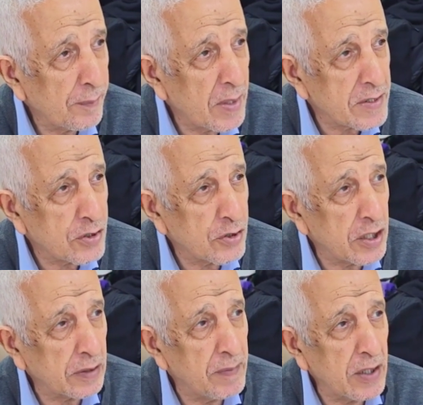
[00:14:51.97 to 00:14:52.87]
the best
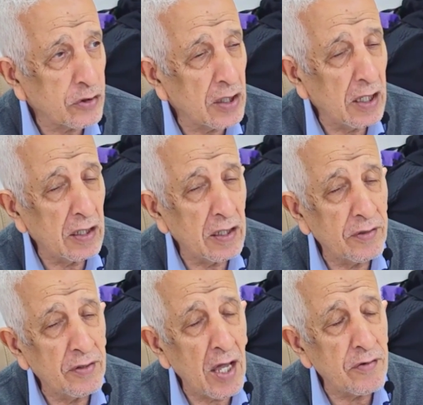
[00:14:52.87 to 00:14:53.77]
treatment
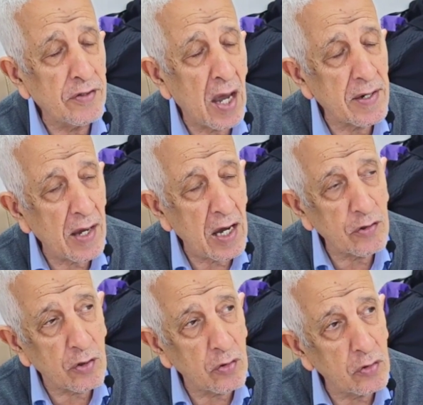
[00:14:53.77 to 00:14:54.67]
is
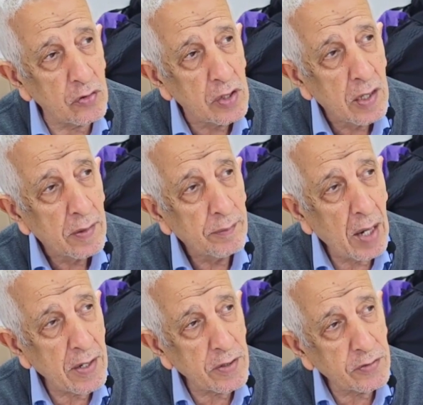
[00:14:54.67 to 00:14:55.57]

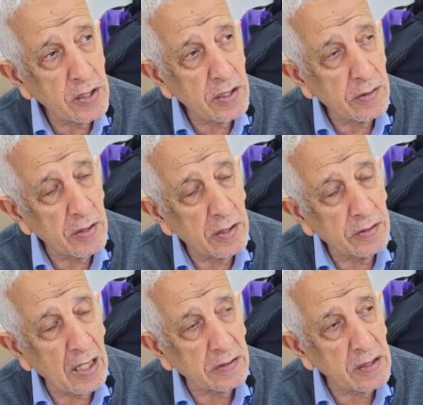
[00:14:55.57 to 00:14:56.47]

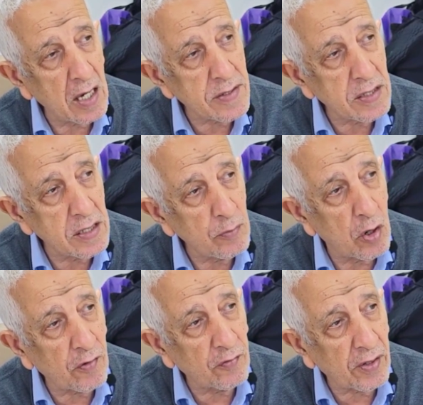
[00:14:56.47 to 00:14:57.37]
non-dihydropyridine,
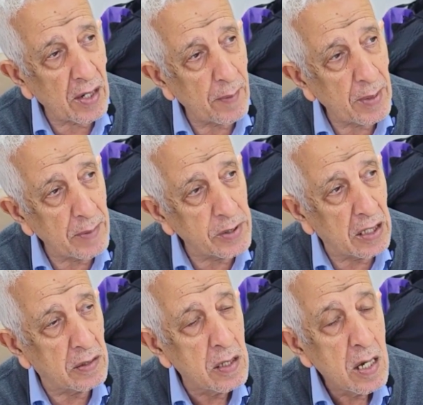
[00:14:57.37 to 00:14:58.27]
diltiazem, or
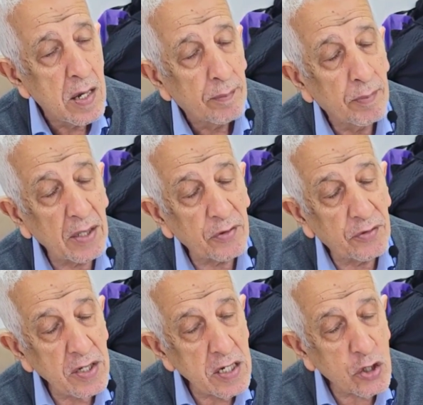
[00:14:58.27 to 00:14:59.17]
verapamil.
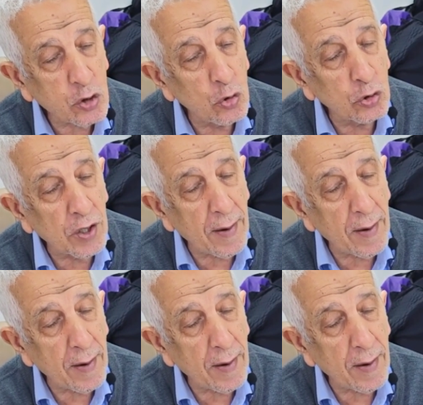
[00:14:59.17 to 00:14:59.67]
But these two